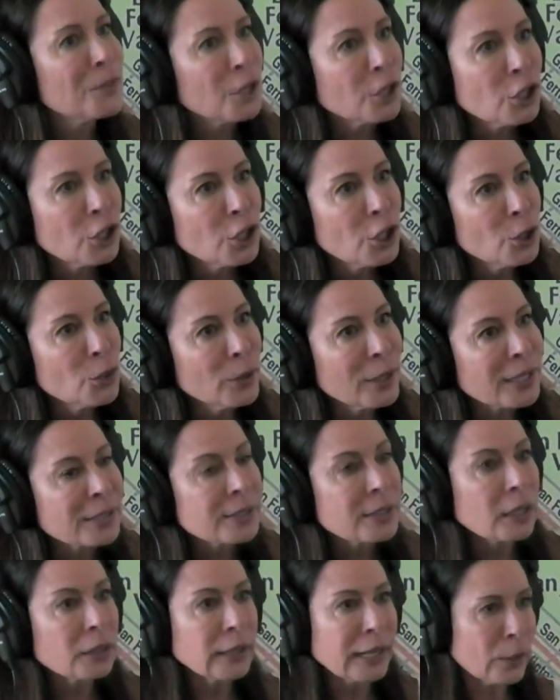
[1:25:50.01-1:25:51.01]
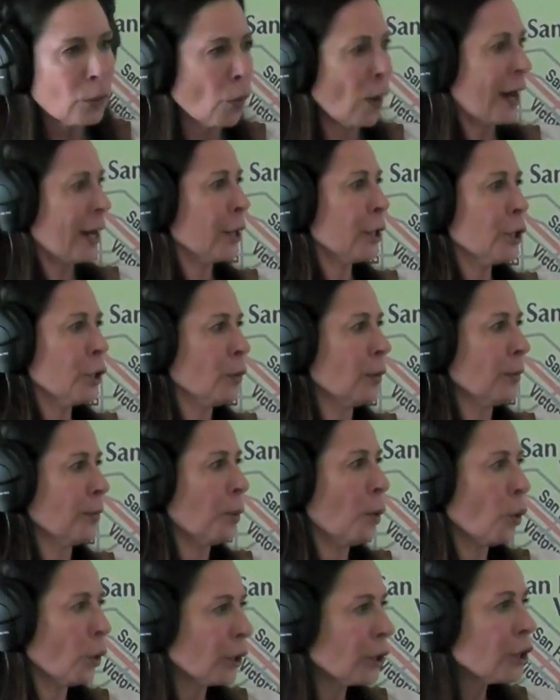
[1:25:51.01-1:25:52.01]
The cutest. Like, why are you
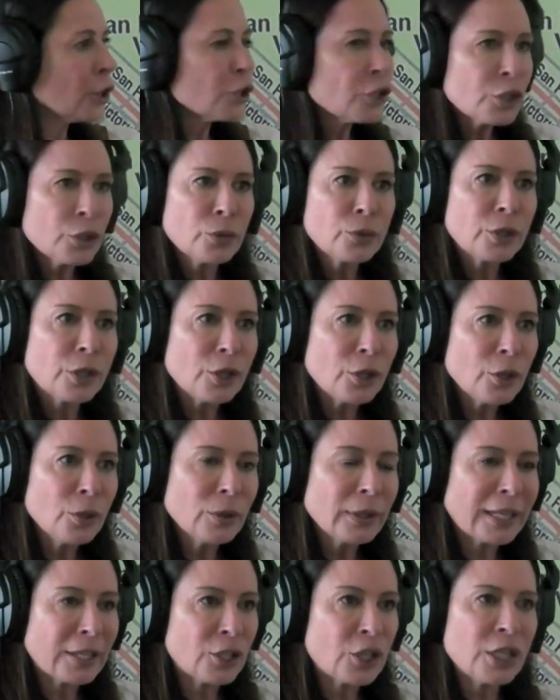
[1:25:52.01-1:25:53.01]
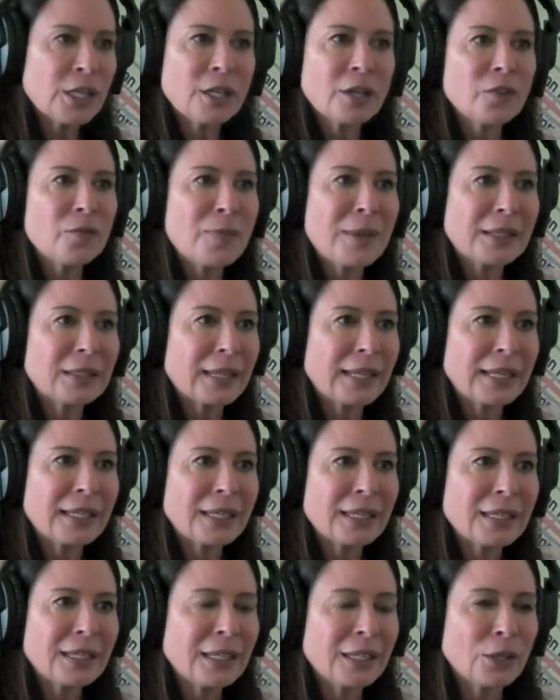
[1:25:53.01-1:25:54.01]
in porn? You're too cute. Like, she could have been,
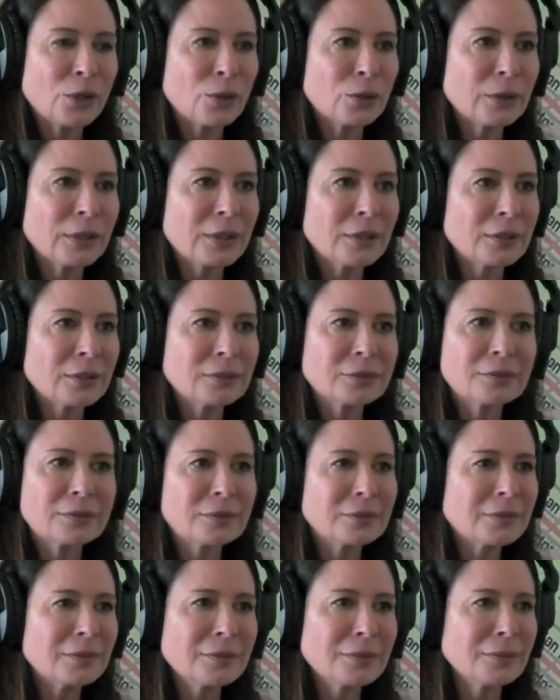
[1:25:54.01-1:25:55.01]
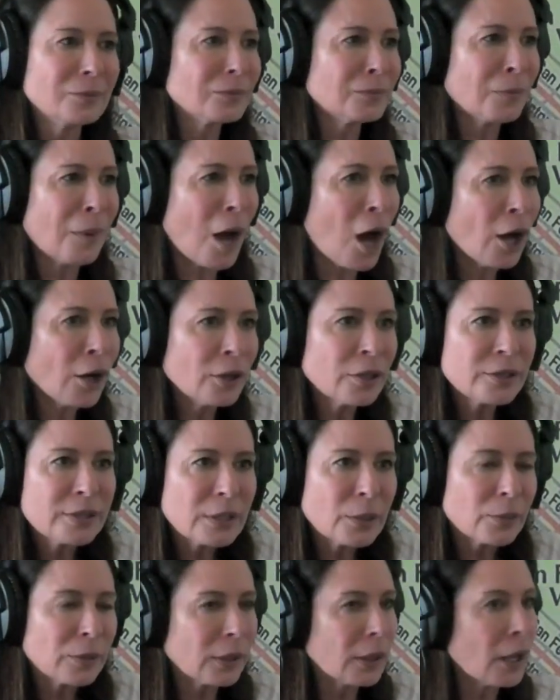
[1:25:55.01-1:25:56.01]
like, you know, a little model
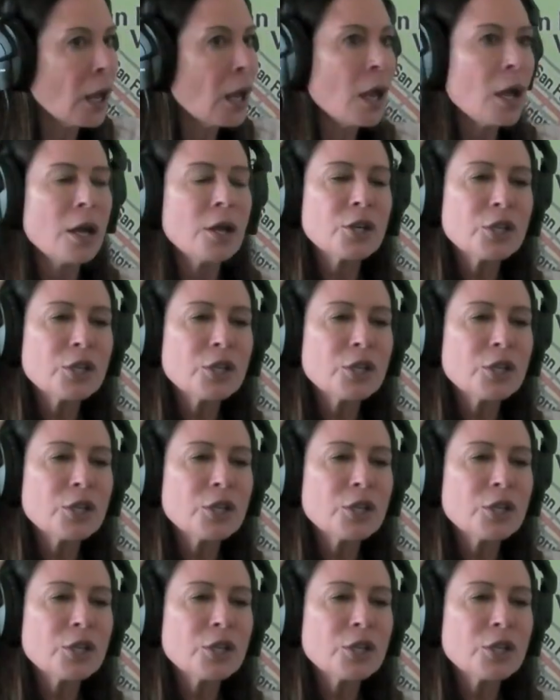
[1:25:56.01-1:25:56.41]
somewhere. Yeah.